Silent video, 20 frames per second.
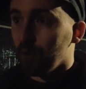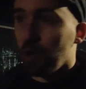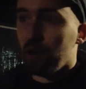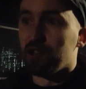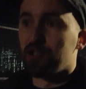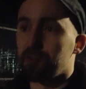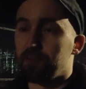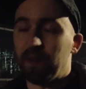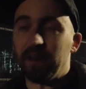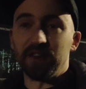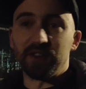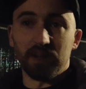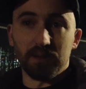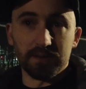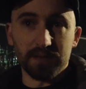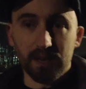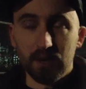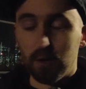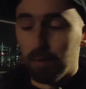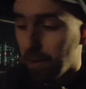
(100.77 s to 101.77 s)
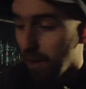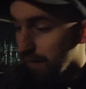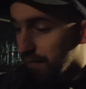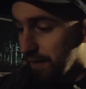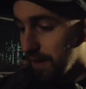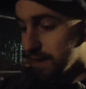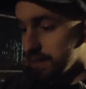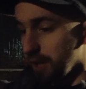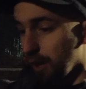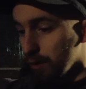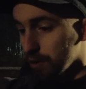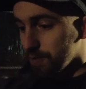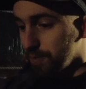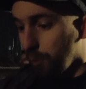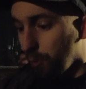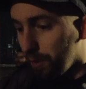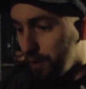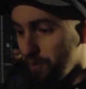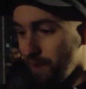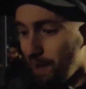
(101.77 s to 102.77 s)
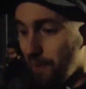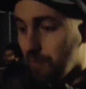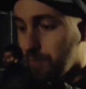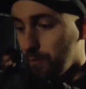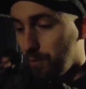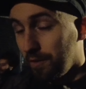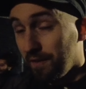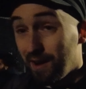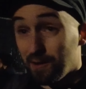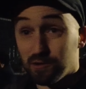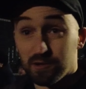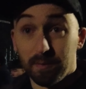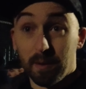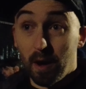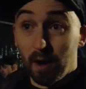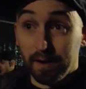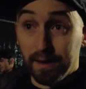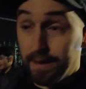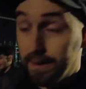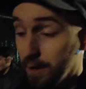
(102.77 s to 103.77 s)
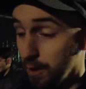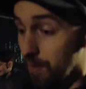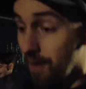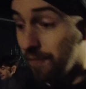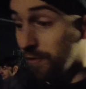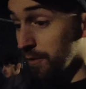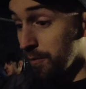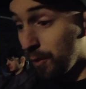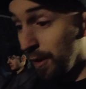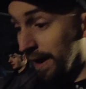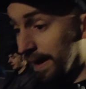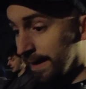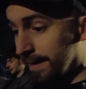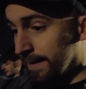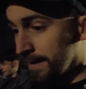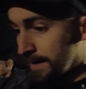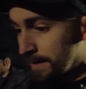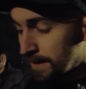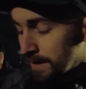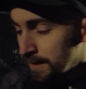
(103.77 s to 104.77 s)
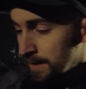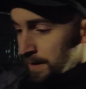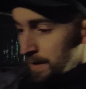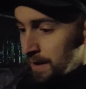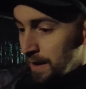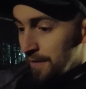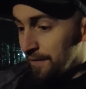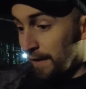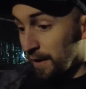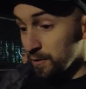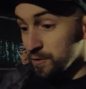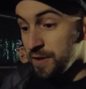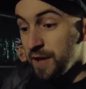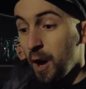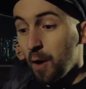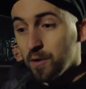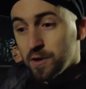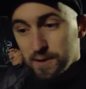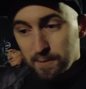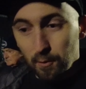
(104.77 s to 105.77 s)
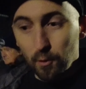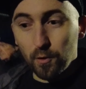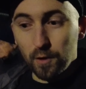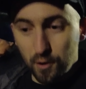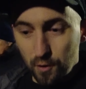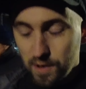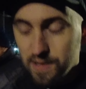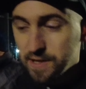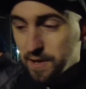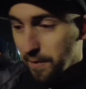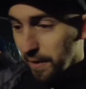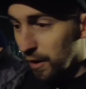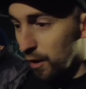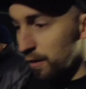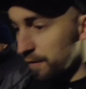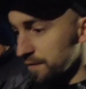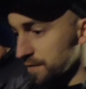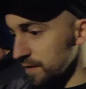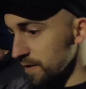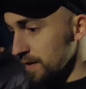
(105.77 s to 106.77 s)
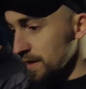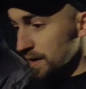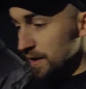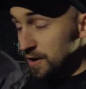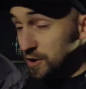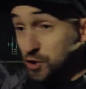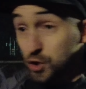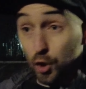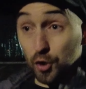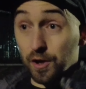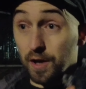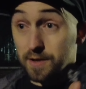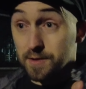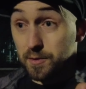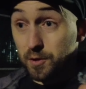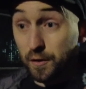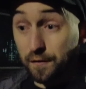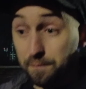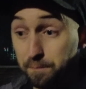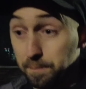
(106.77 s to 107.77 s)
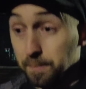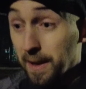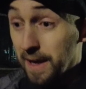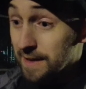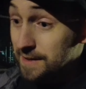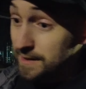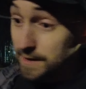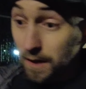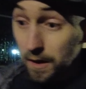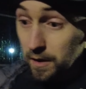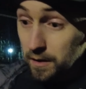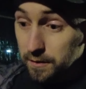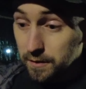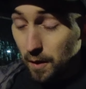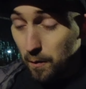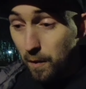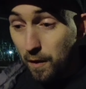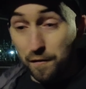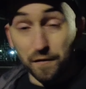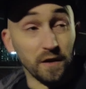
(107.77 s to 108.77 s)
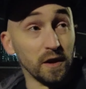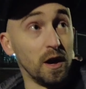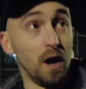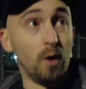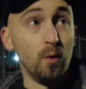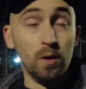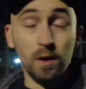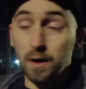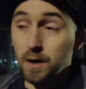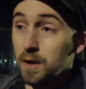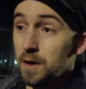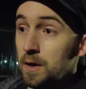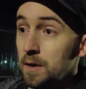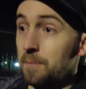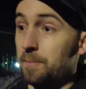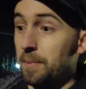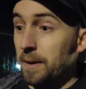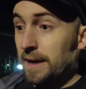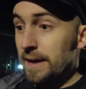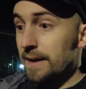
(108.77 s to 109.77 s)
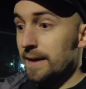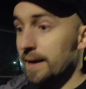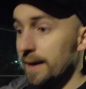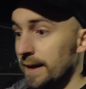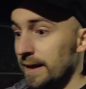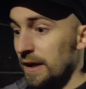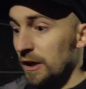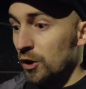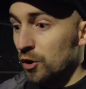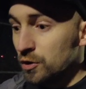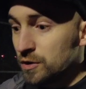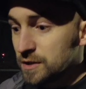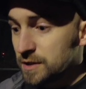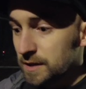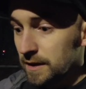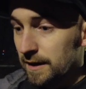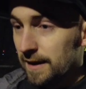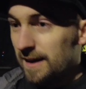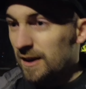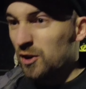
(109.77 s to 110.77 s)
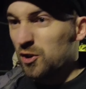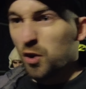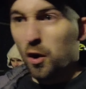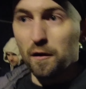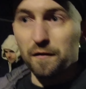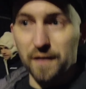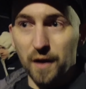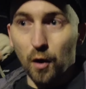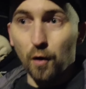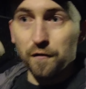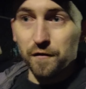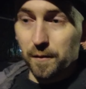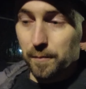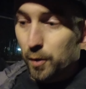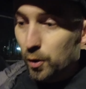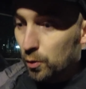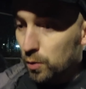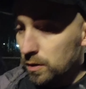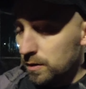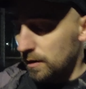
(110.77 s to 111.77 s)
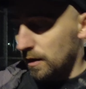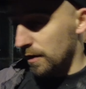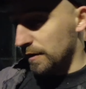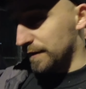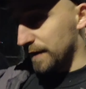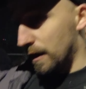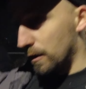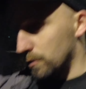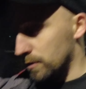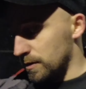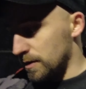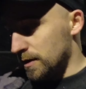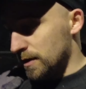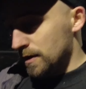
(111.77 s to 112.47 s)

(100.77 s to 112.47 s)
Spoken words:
No disrespect to James Hill, but I think it's noticeable when you're out without Zabani, whoever you bring in. I think it was noticeable that Christie went off. Scott done some good bits, done well for the goal, but he looked off the ball, I felt.